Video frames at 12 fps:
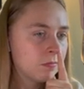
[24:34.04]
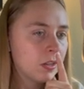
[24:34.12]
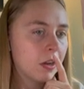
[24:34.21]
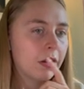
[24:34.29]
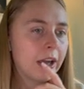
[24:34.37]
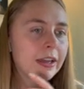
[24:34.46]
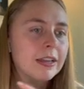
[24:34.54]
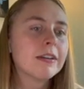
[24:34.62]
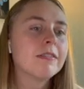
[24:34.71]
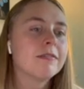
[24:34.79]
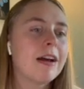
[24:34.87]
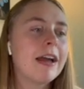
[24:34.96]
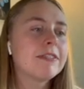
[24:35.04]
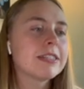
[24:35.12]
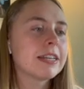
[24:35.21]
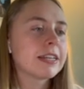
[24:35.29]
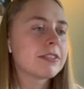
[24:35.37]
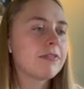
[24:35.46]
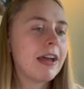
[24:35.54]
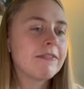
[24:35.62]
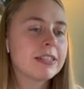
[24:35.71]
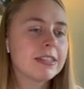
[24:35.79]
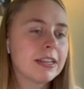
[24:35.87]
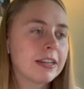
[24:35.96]
Okay, five and six, five
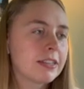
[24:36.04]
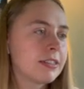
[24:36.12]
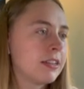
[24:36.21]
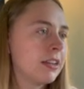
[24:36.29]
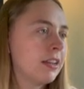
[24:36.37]
and six.